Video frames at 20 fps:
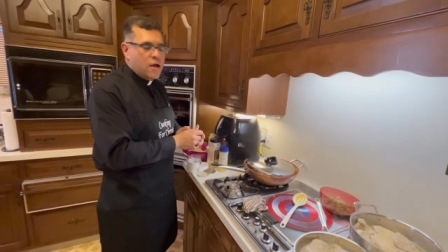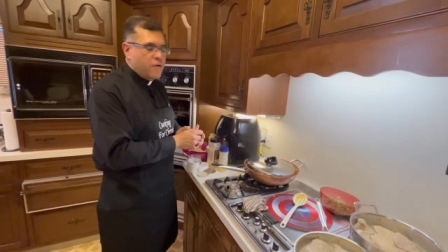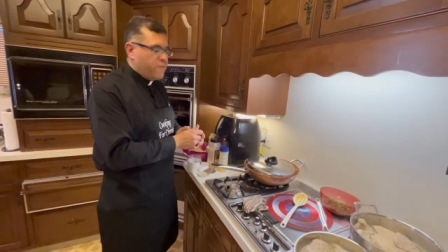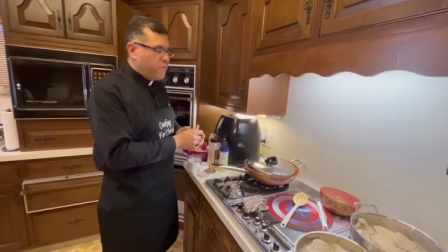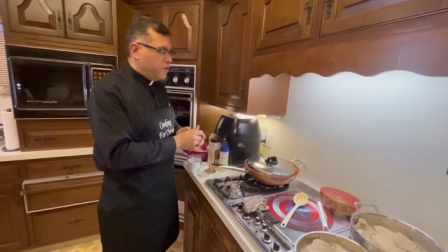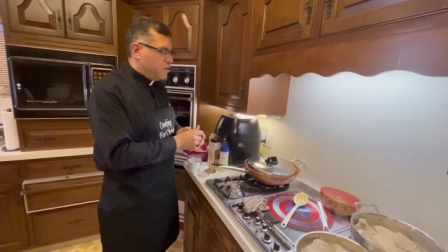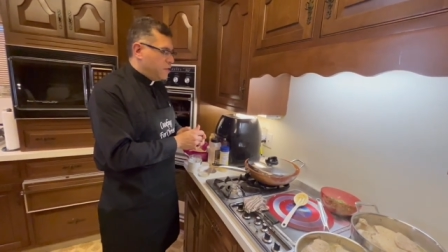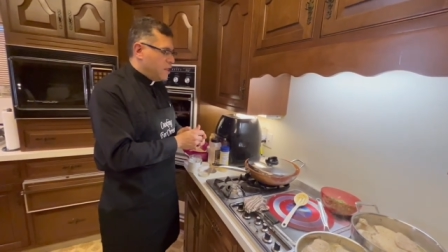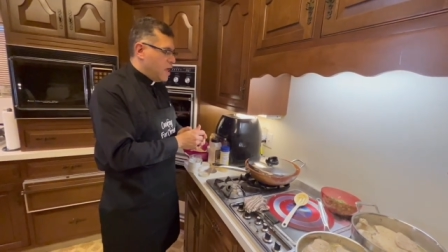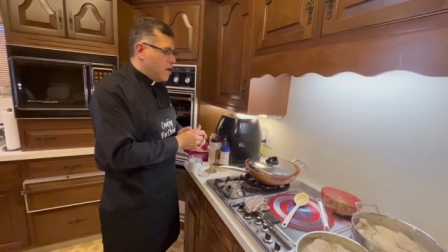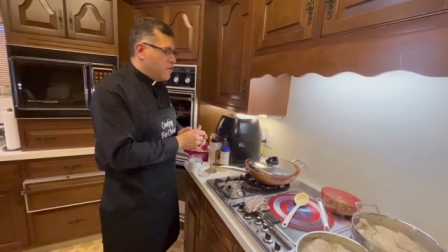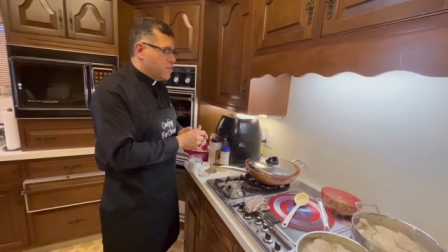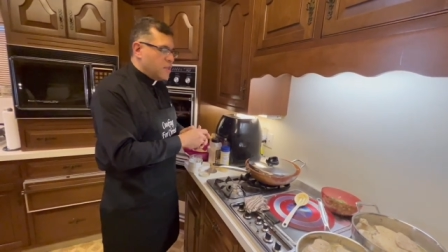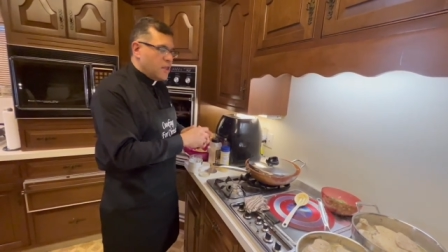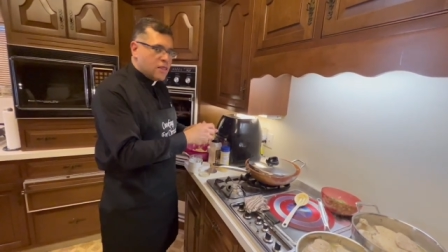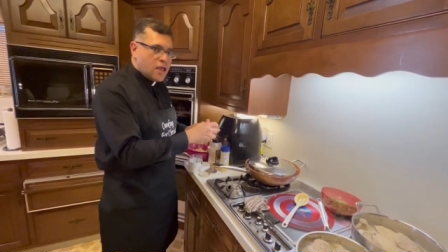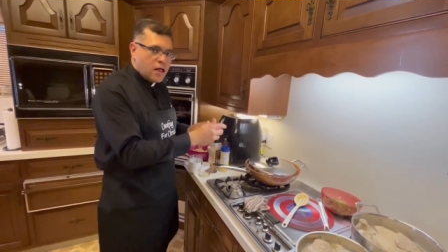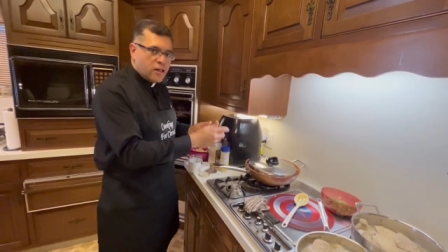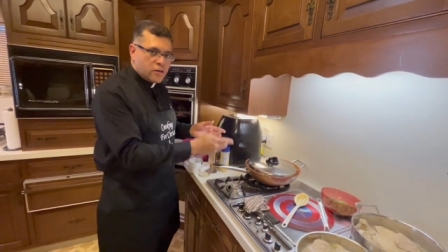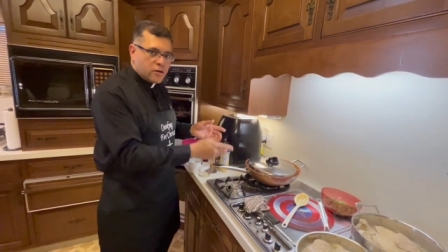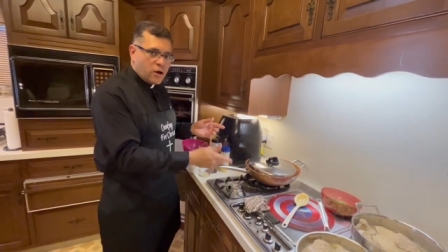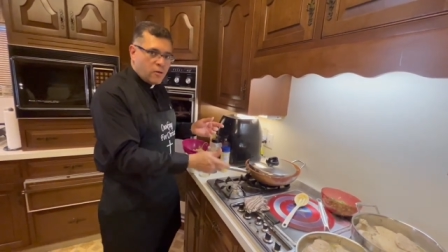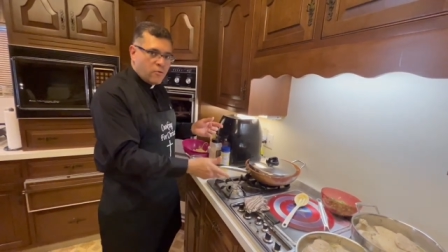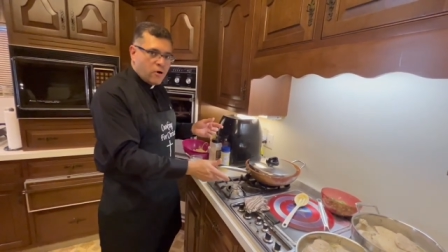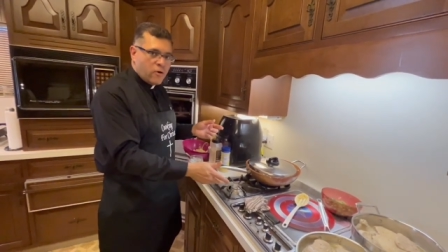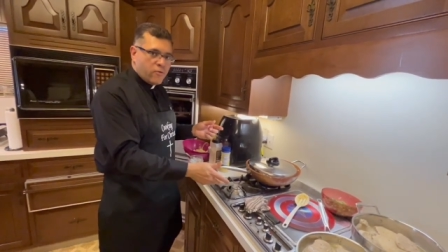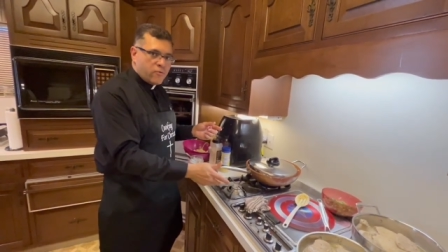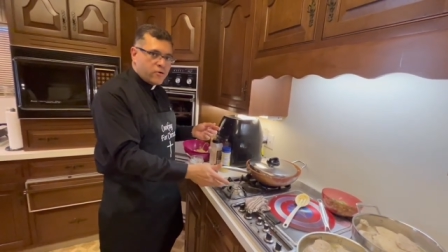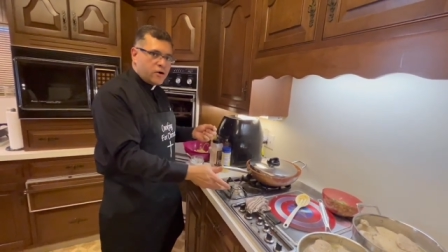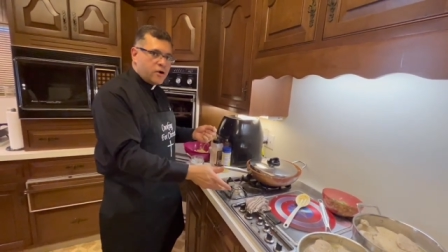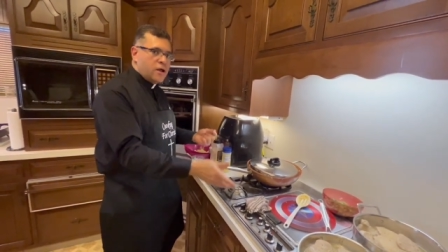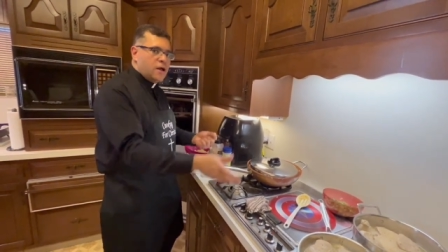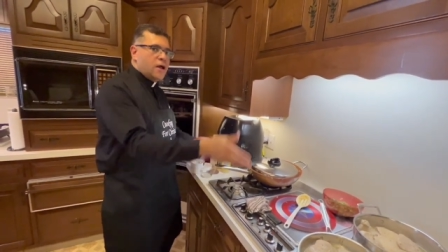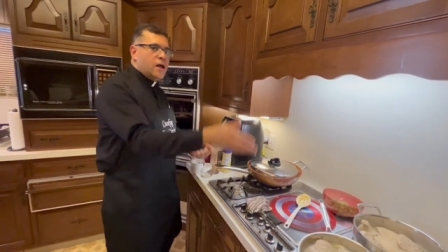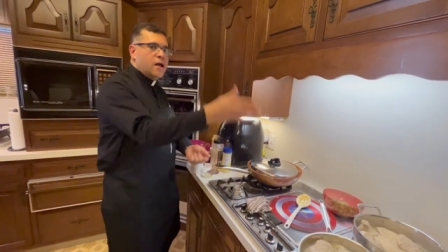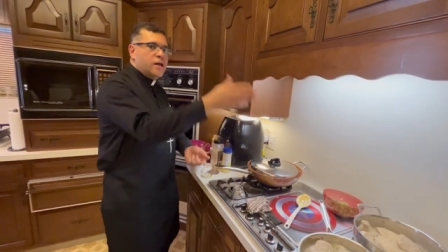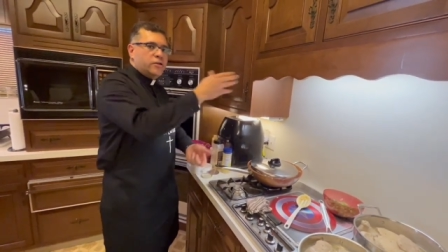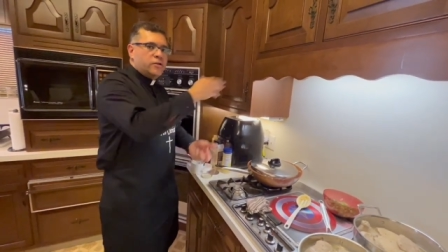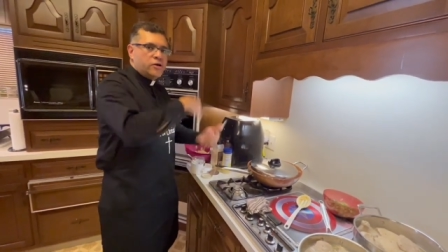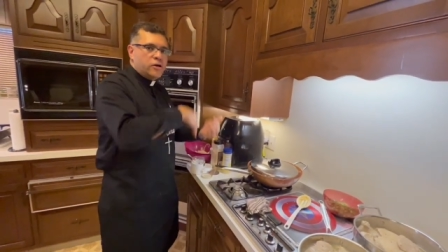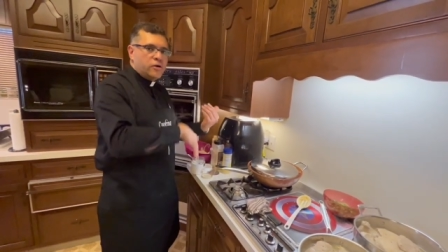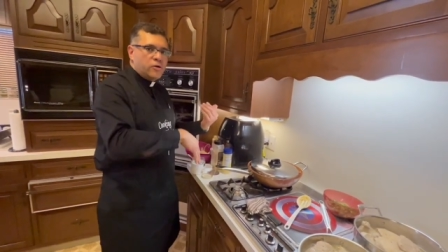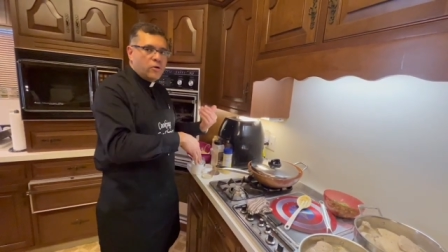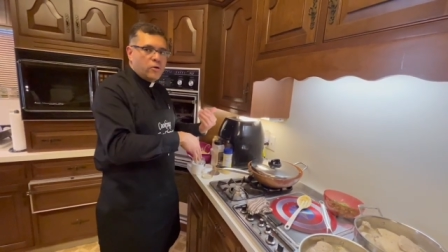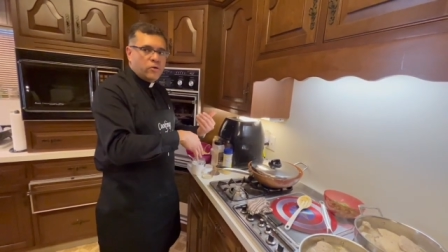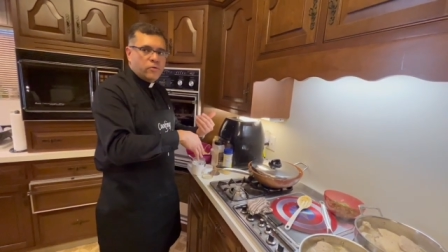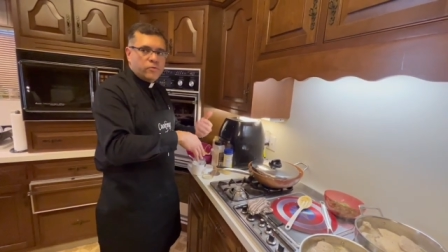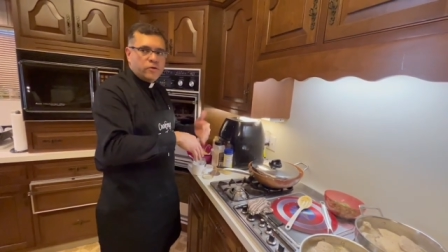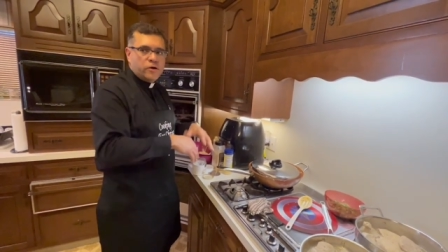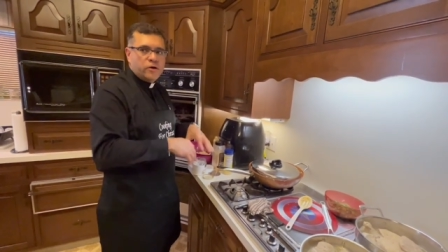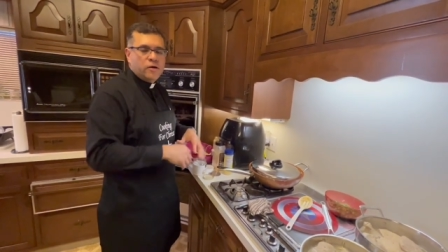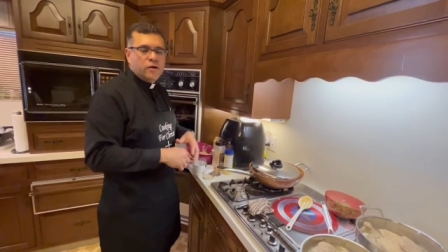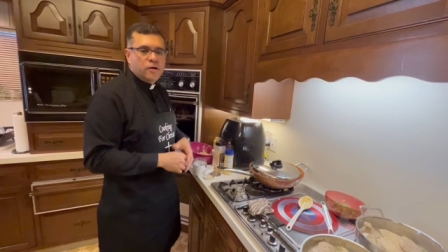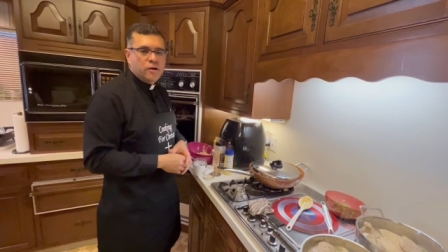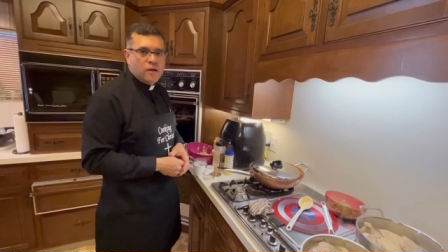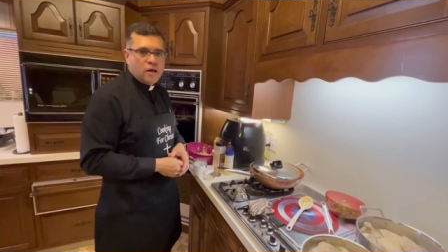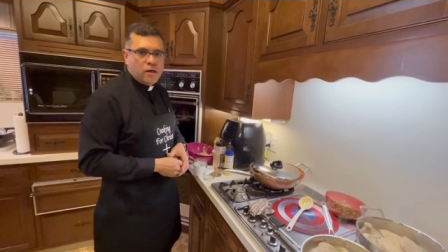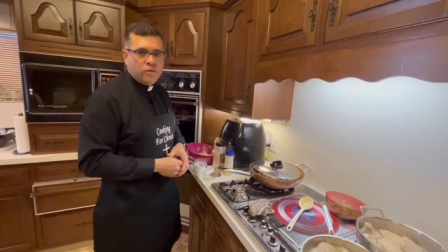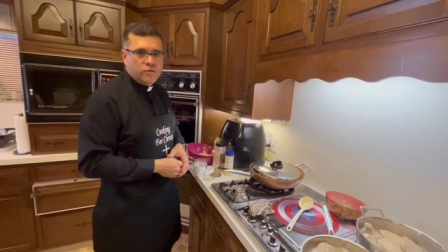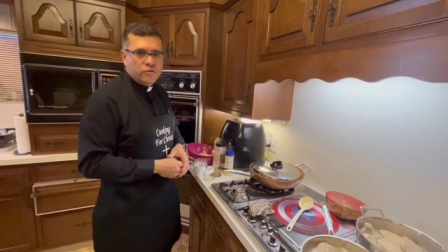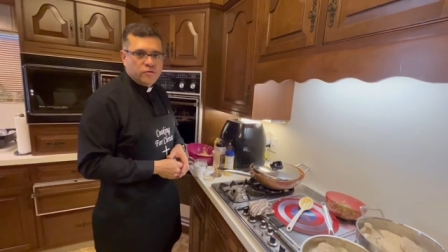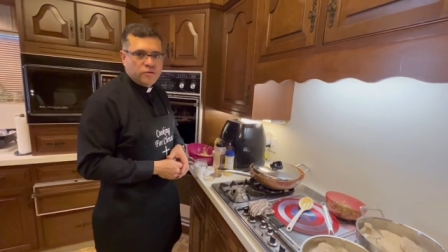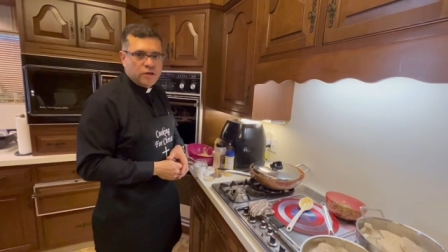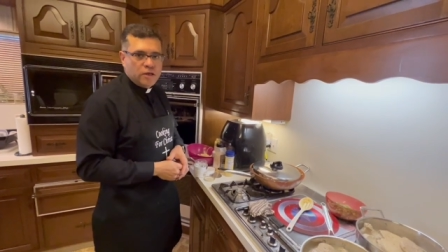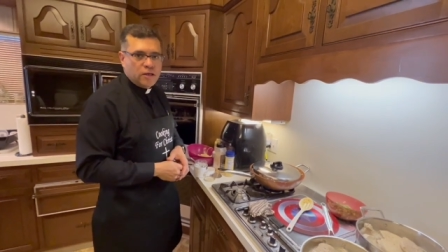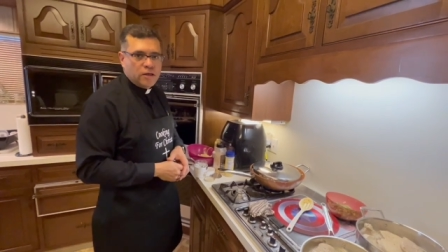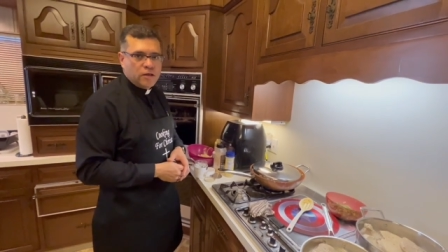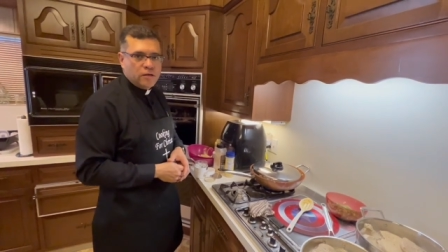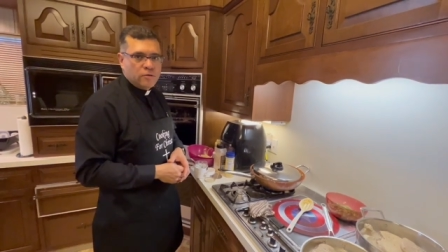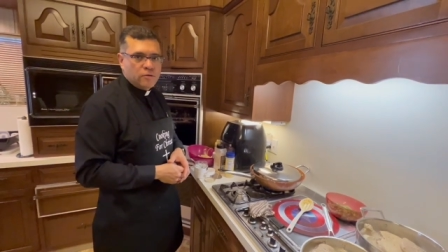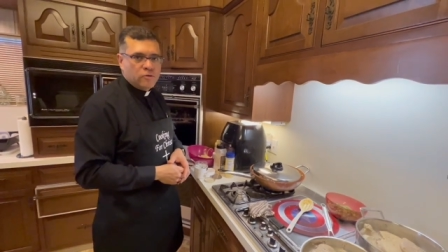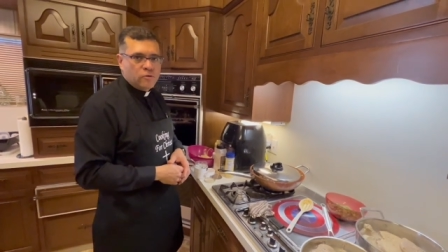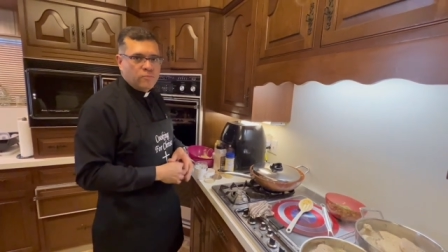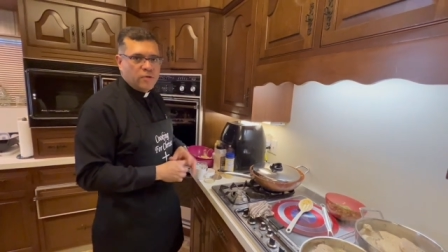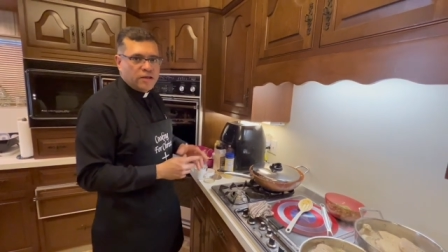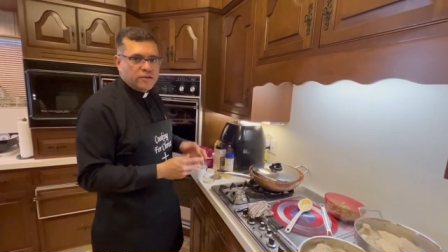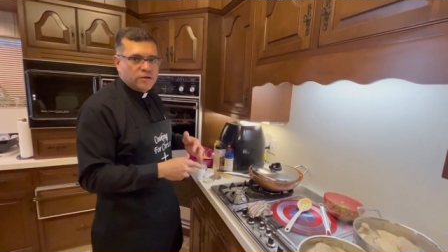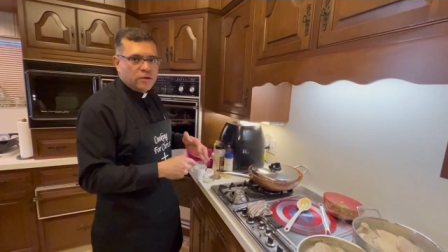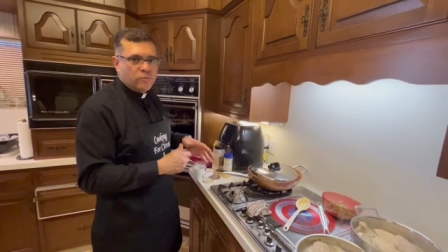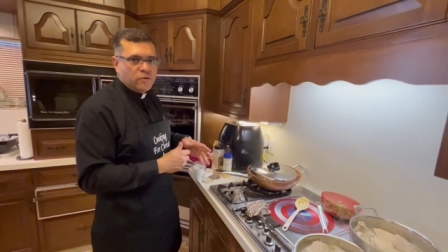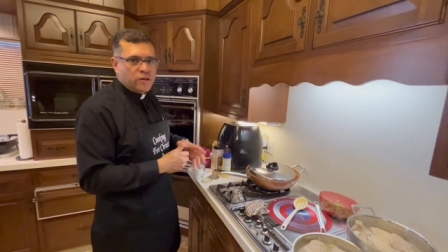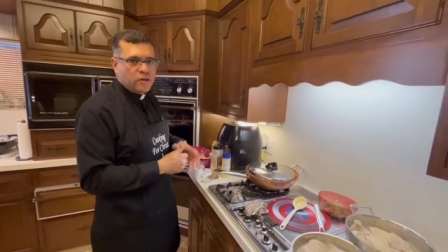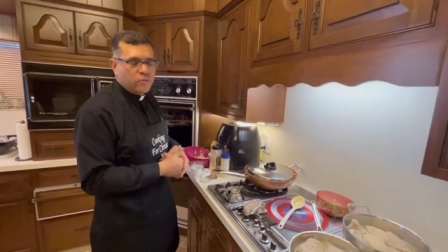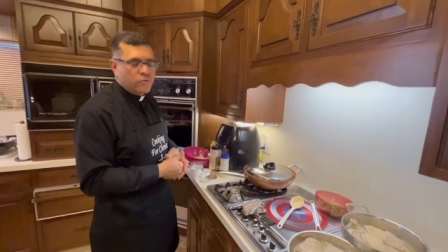for now, and then I'll come over and turn over to see, mix it with the